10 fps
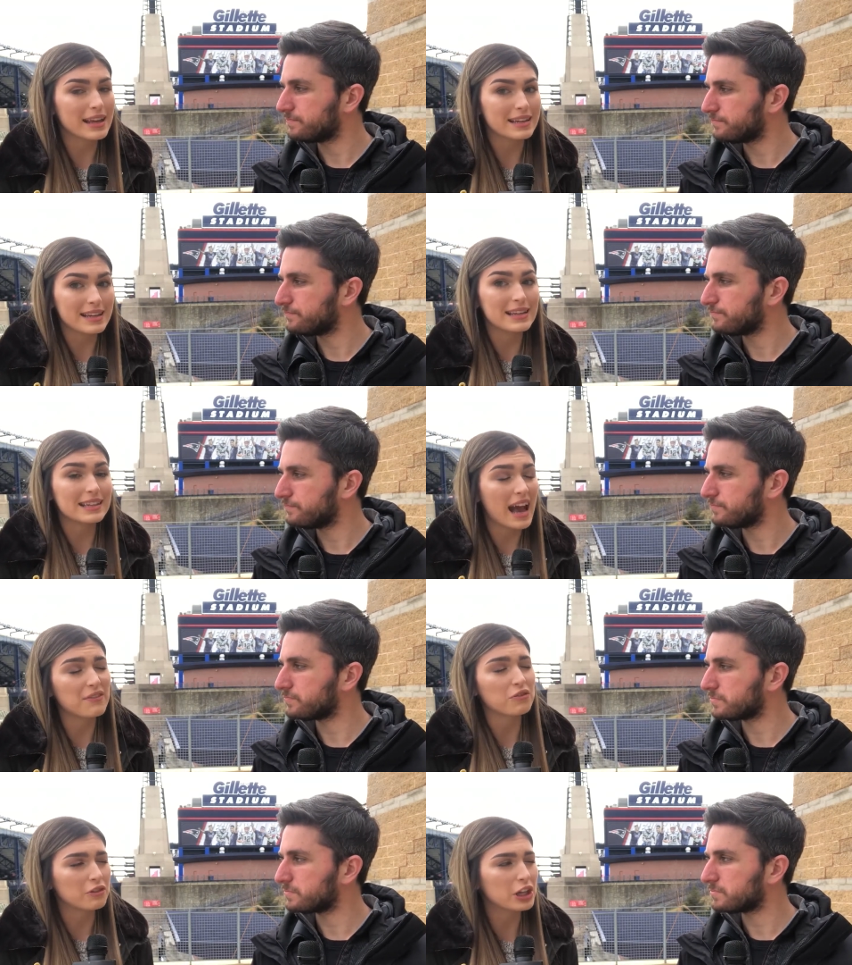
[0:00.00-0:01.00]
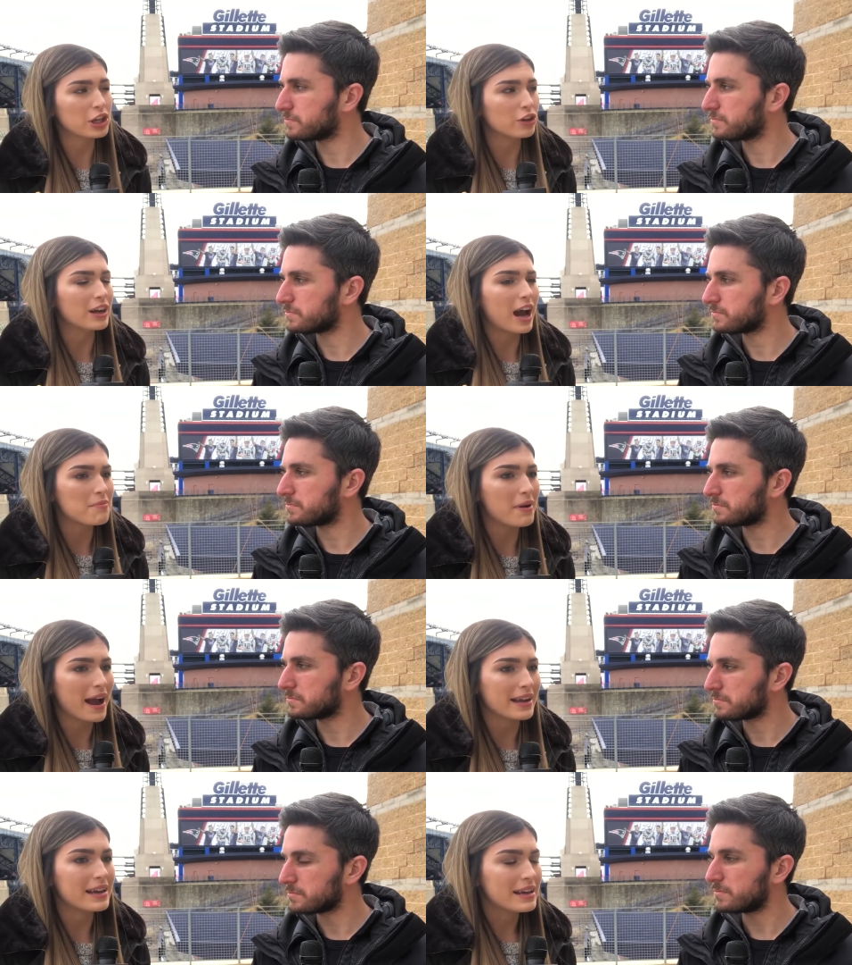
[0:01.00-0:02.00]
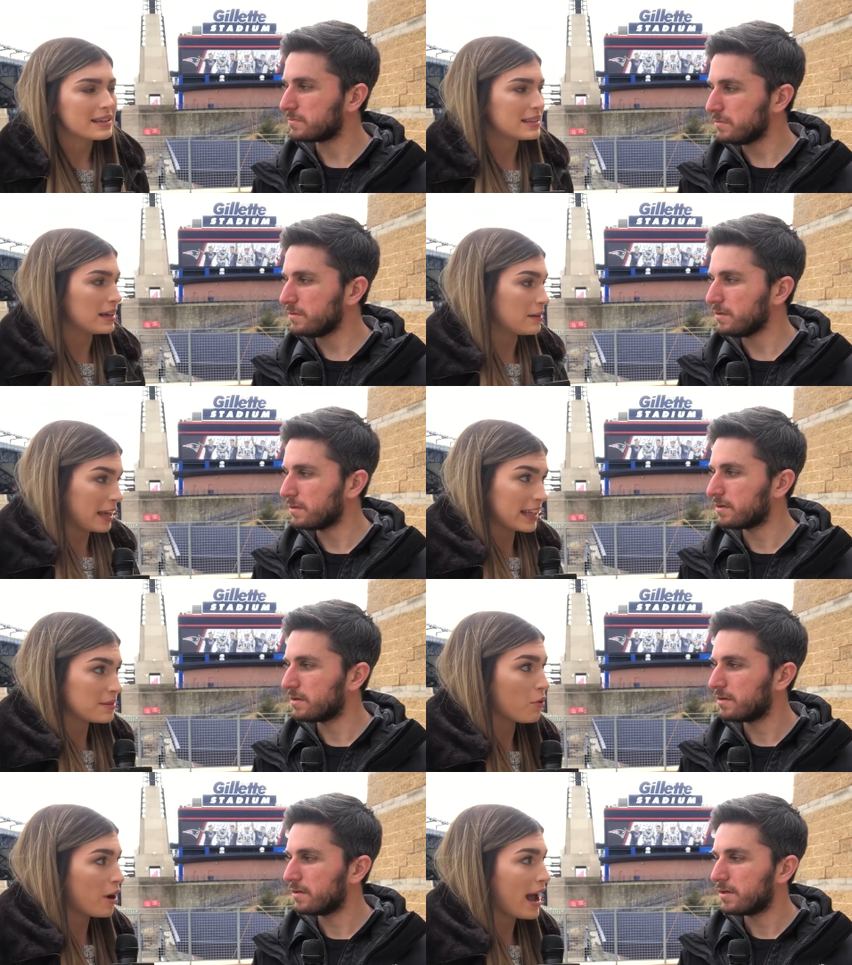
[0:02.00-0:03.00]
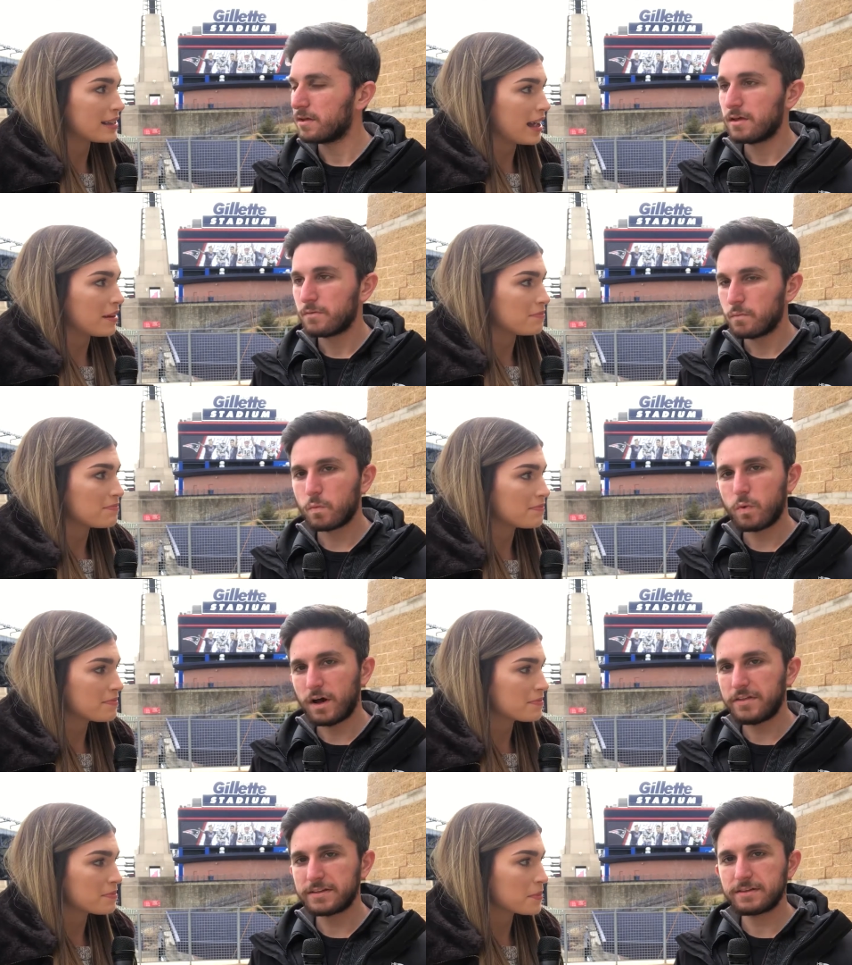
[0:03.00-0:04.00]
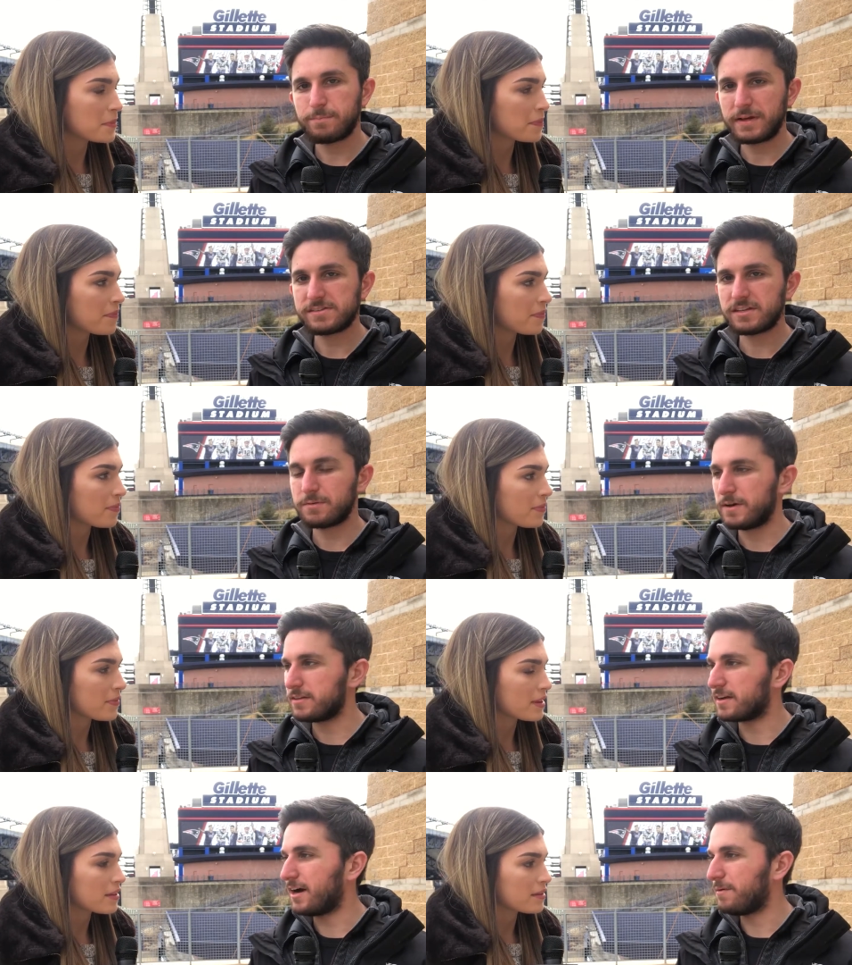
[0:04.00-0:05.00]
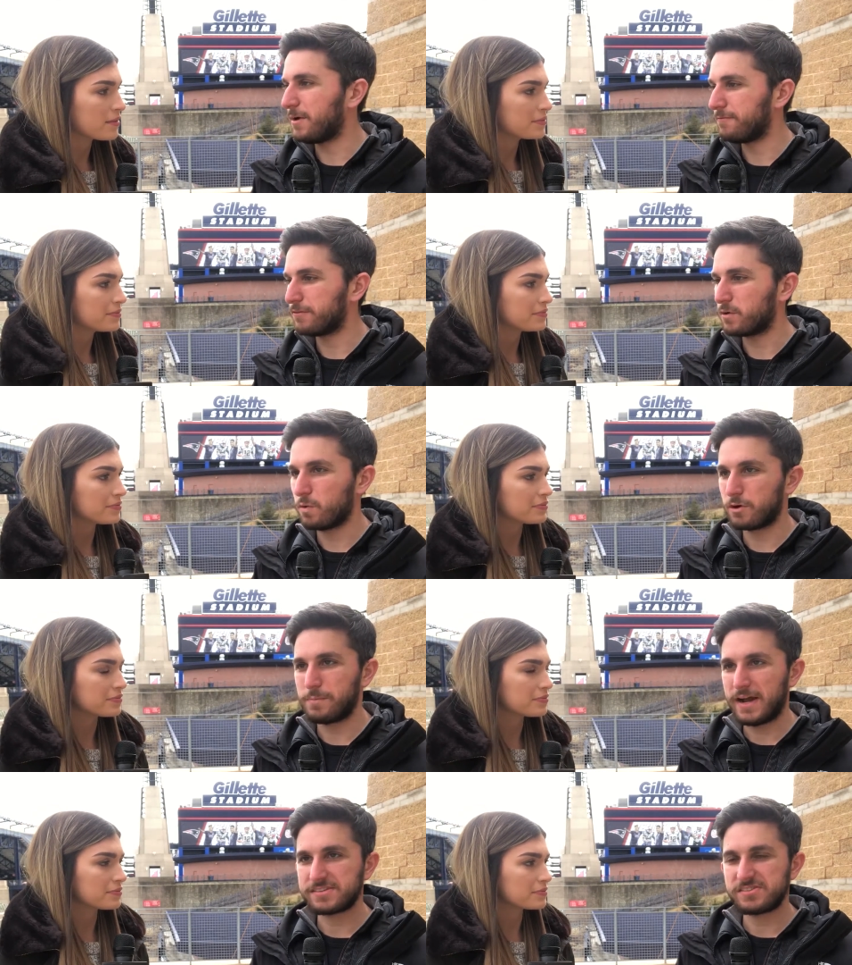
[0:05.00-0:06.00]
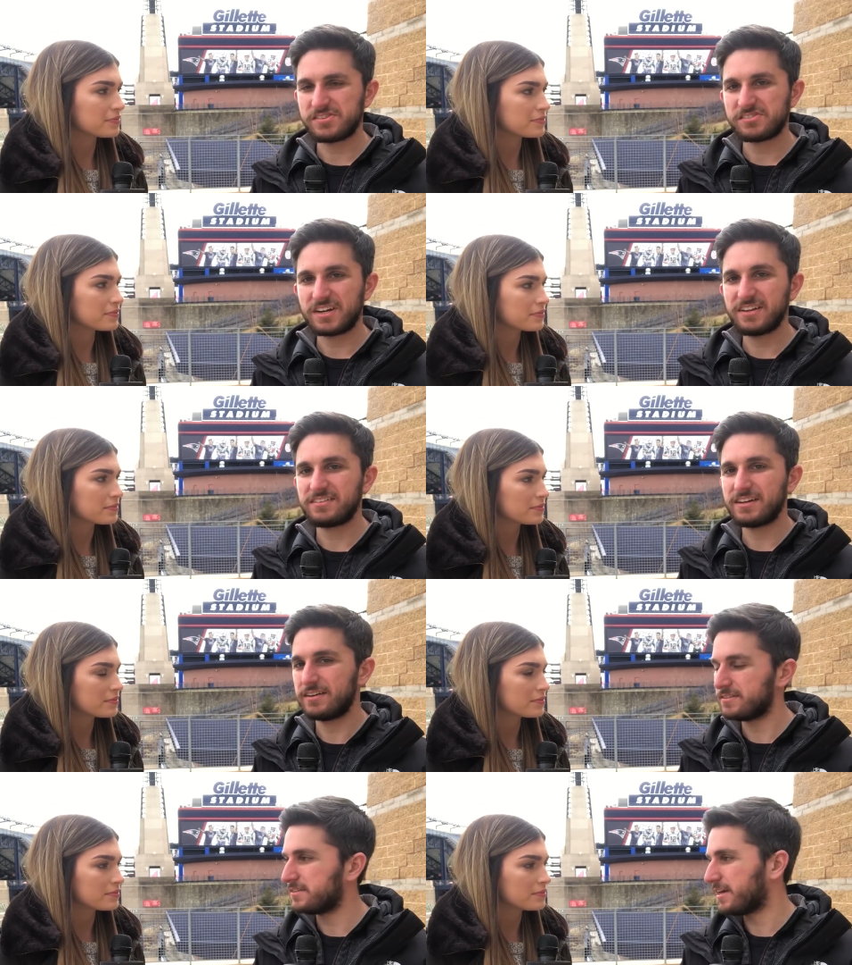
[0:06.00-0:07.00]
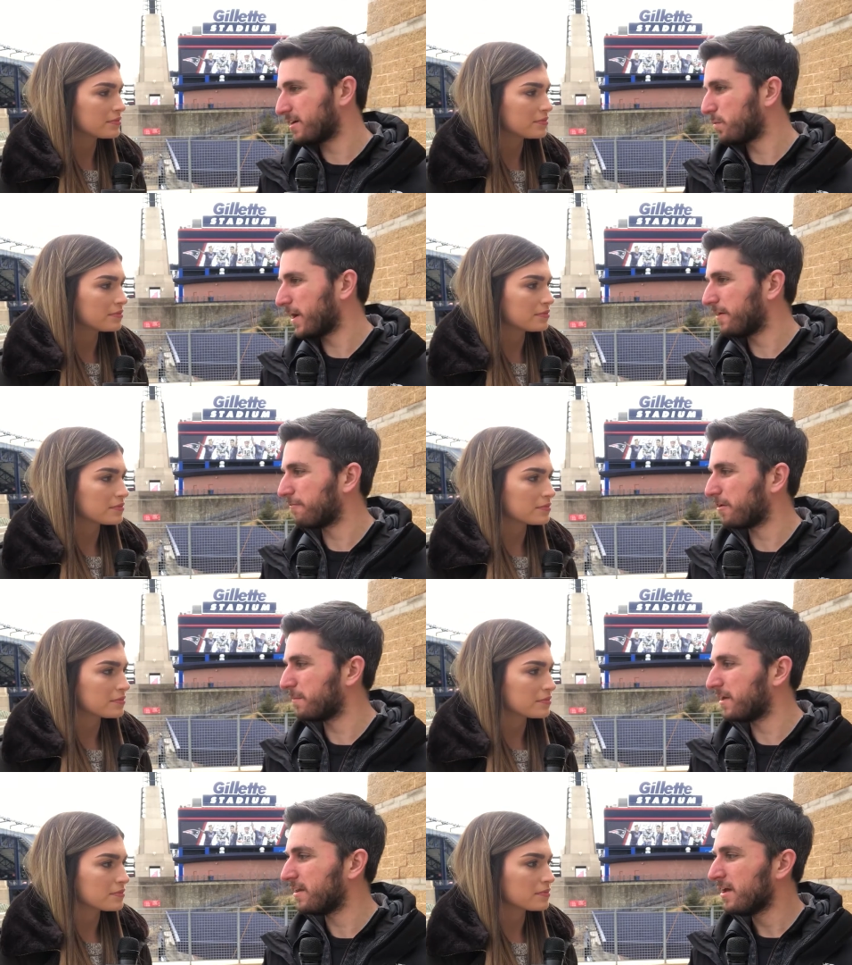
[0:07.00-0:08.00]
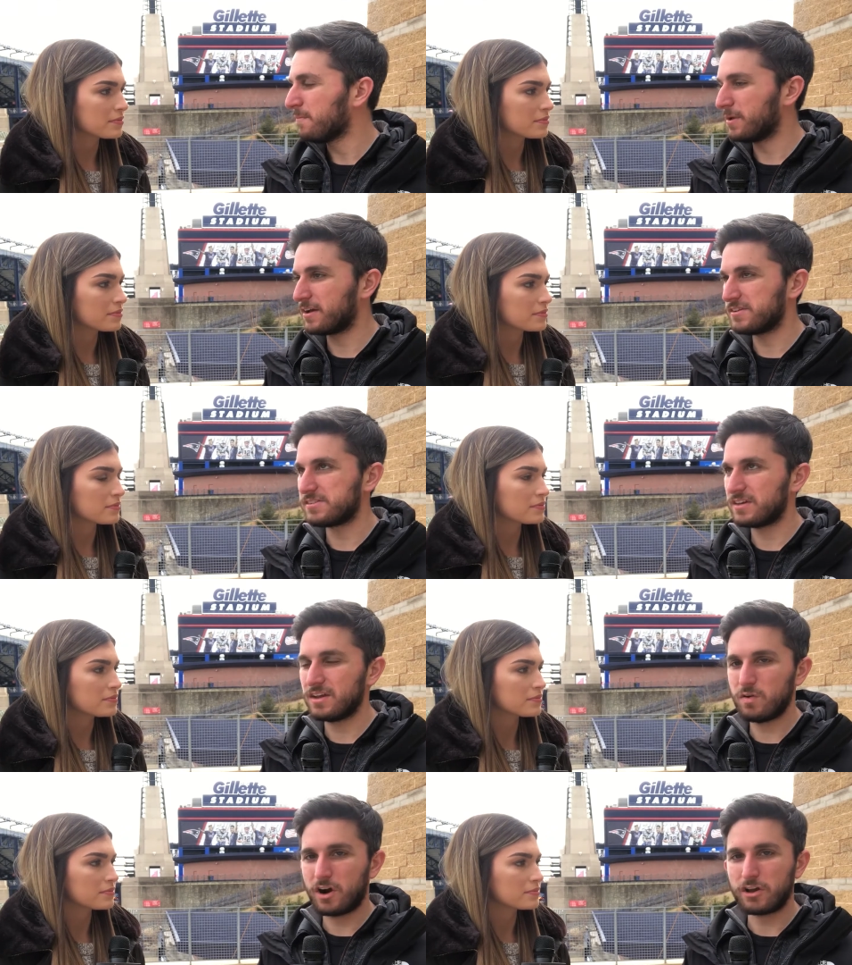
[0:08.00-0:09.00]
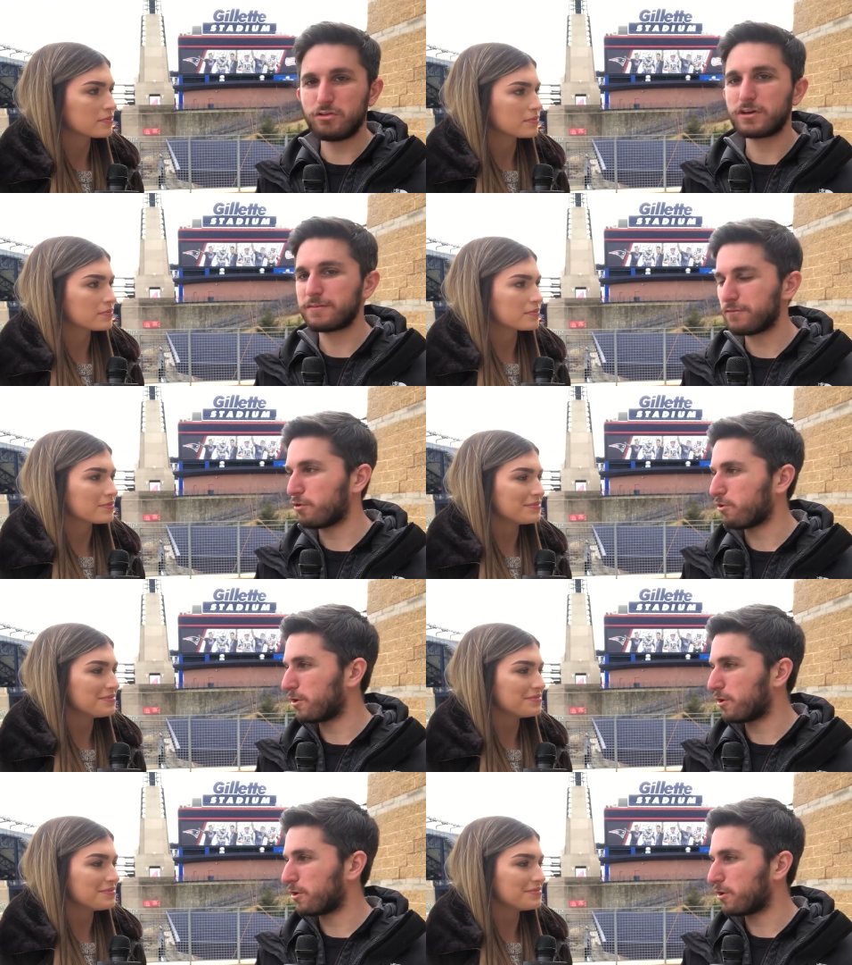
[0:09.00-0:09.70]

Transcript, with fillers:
Speaker 1: think need to have a really good combine to get some more eyes on them?
Speaker 2: Well, I think the biggest thing about the combine for quarterbacks is there's not a ton to take away from it because eh, are you looking for